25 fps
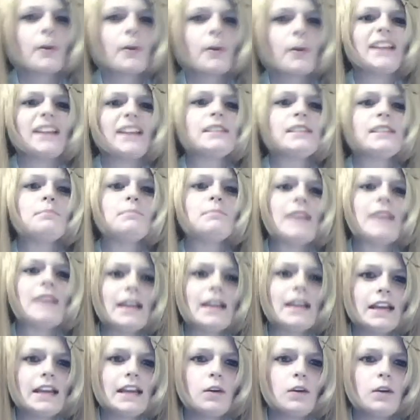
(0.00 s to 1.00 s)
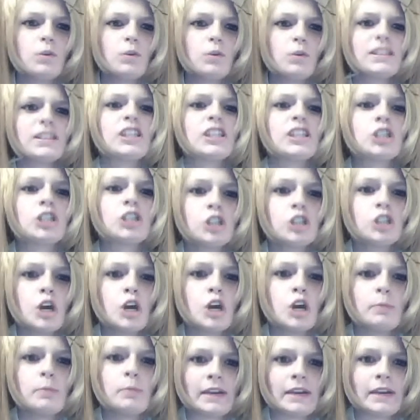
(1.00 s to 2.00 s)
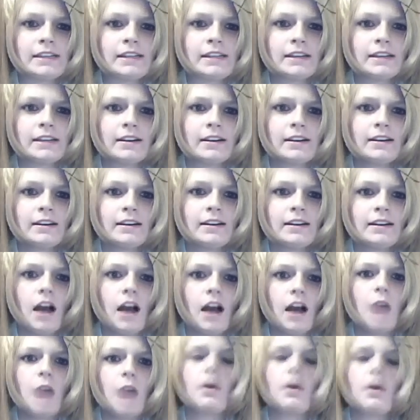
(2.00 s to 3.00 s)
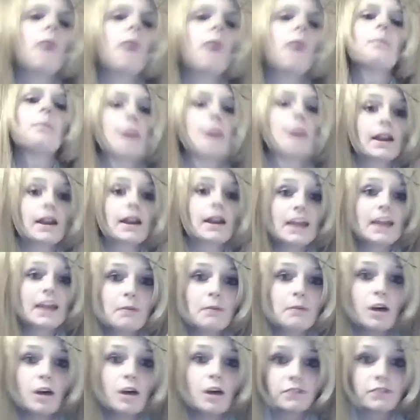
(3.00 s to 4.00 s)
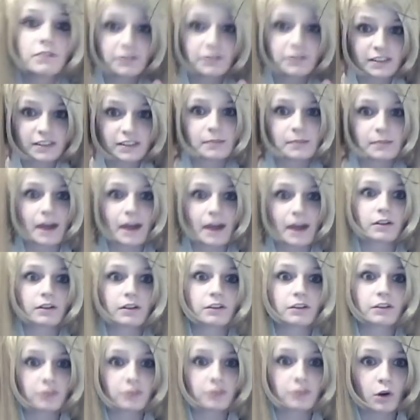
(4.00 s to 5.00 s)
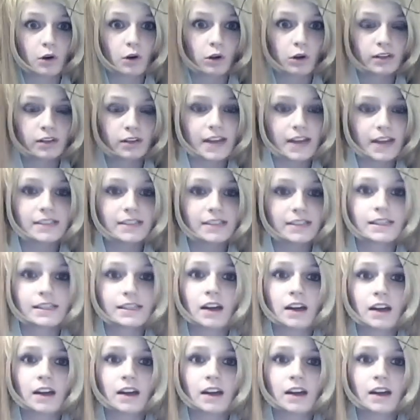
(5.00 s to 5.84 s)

Okay, is it me or is this stupid. Oh, I came over to visit America for the holidays, and